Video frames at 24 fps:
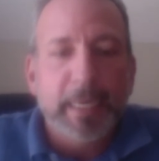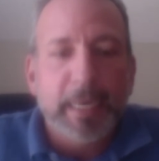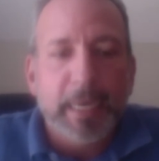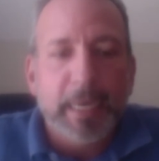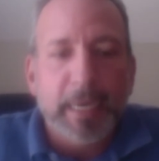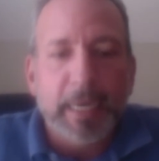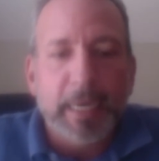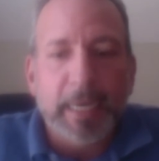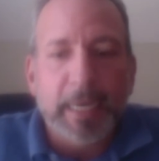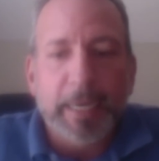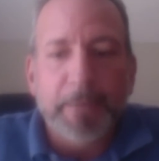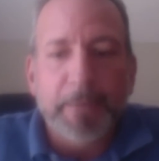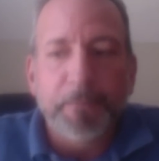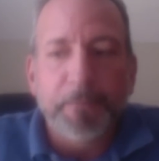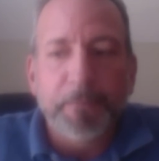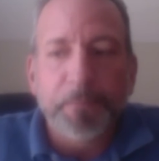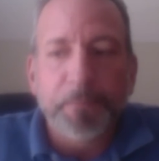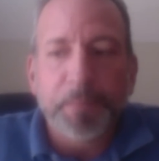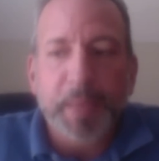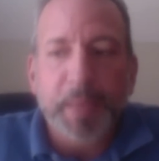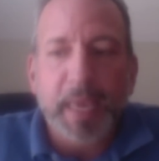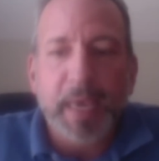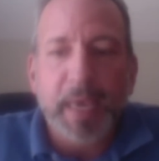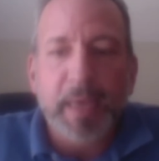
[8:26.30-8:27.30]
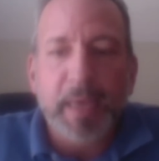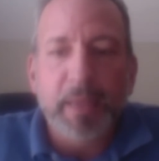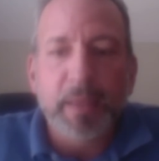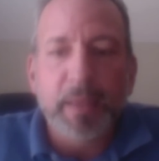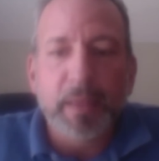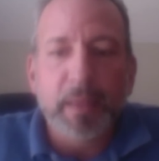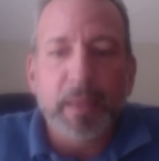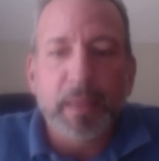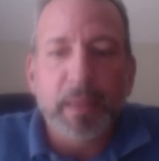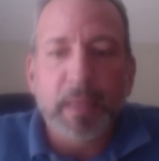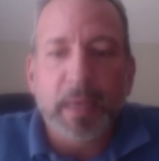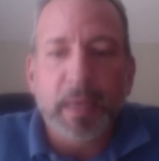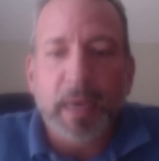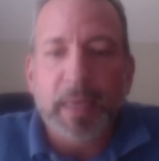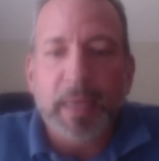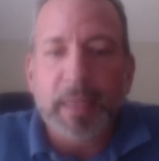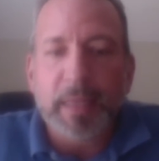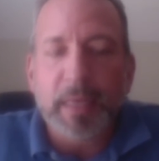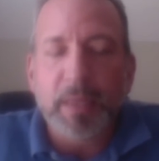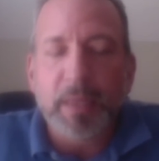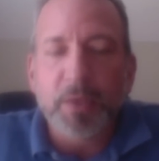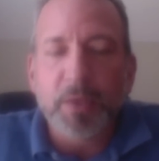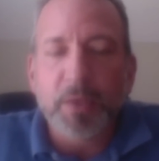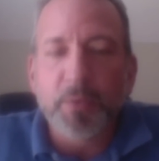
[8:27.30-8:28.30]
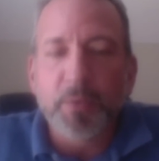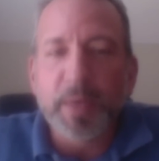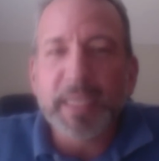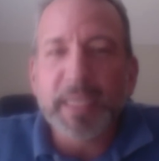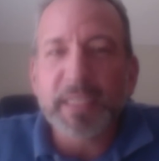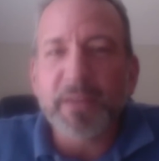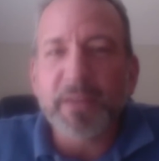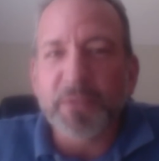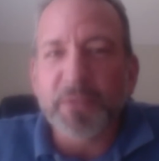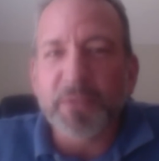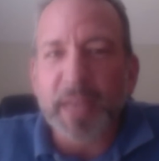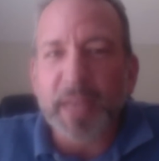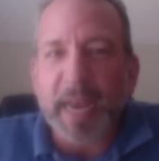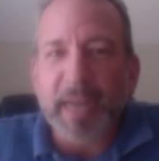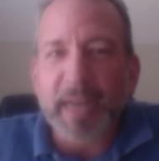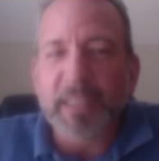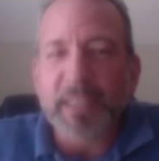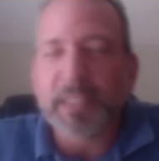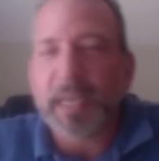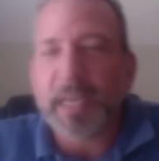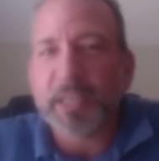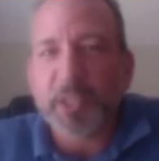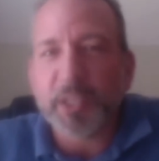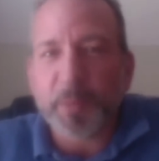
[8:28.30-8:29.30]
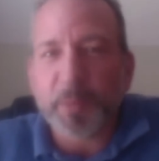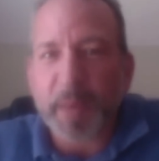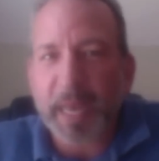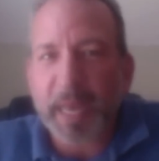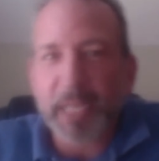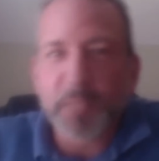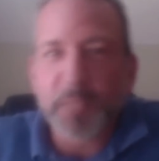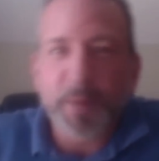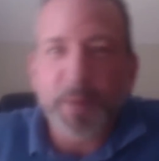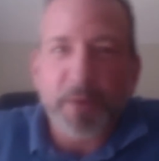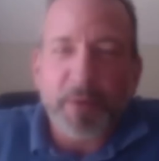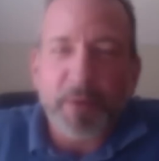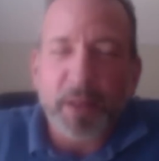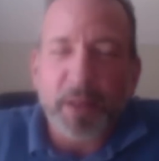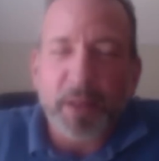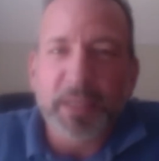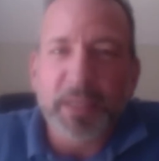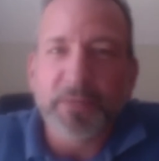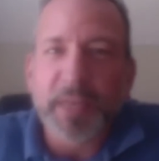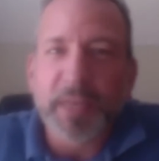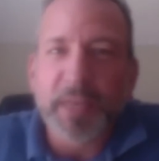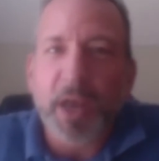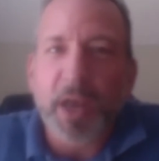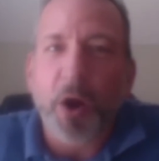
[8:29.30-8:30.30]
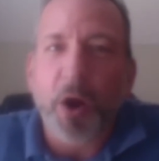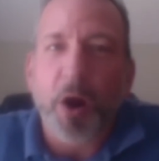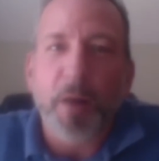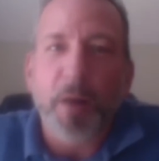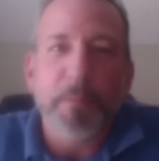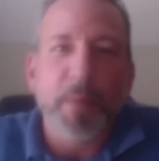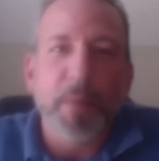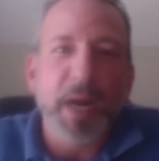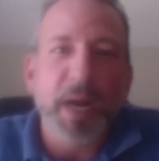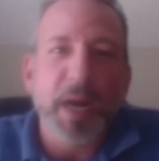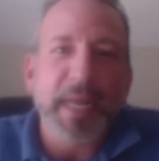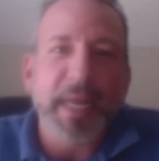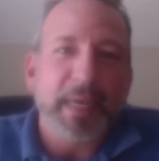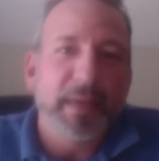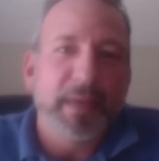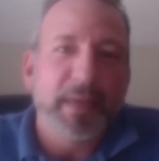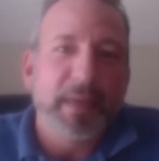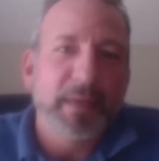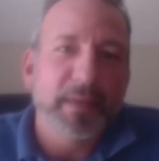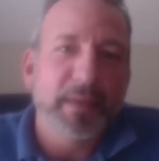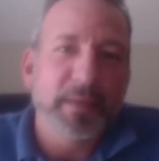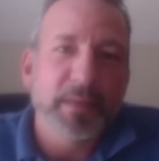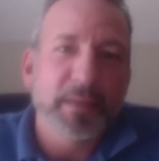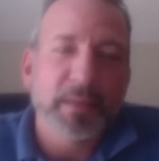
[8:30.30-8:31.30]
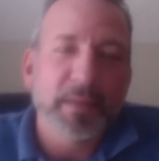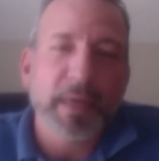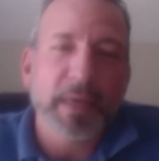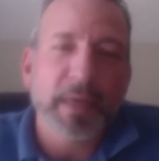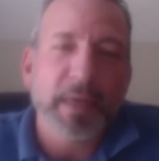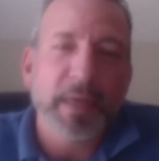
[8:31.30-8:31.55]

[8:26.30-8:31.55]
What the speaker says: And I think the reason for that is that Japan's been relatively hard money, okay?